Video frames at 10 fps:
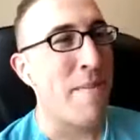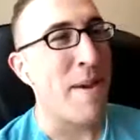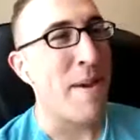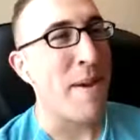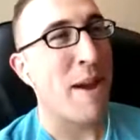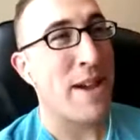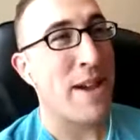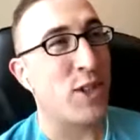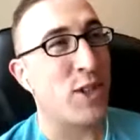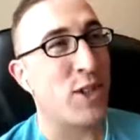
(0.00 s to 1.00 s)
my bachelor
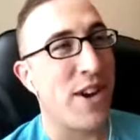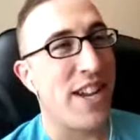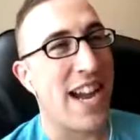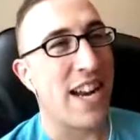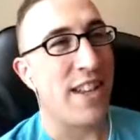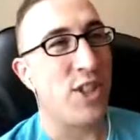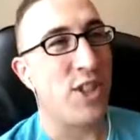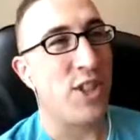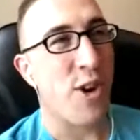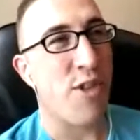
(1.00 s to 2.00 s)
party, I had a chair
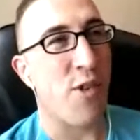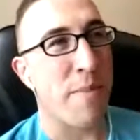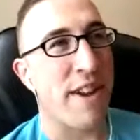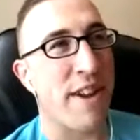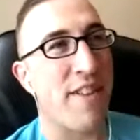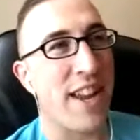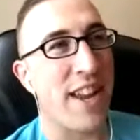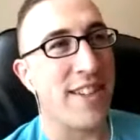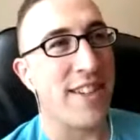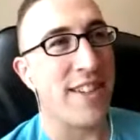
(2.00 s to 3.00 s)
thrown at my face,
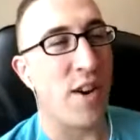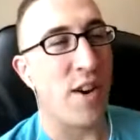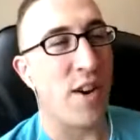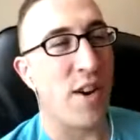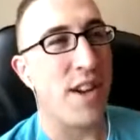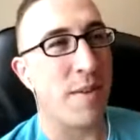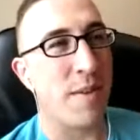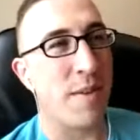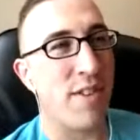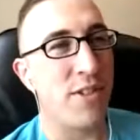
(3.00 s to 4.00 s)
and it almost knocked my front
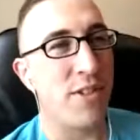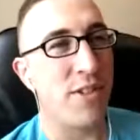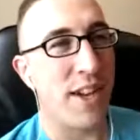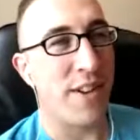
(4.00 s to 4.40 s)
tooth out.